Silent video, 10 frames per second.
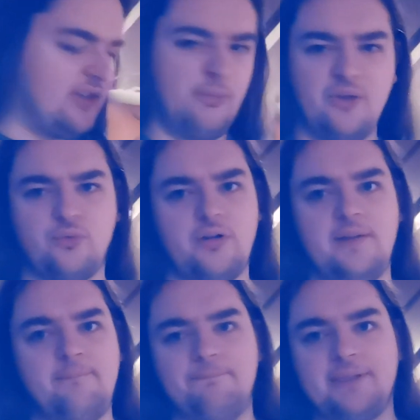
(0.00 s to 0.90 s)
It smells
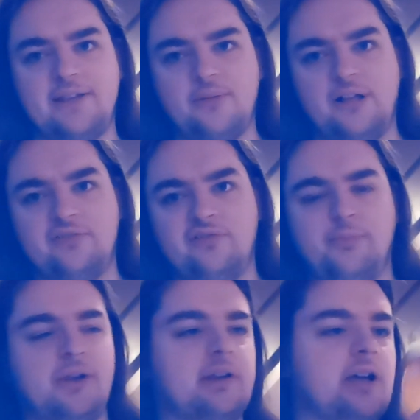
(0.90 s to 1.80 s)
great. It's a mouthful
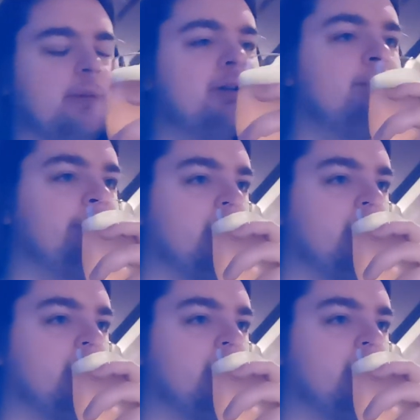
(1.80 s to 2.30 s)
for body garb.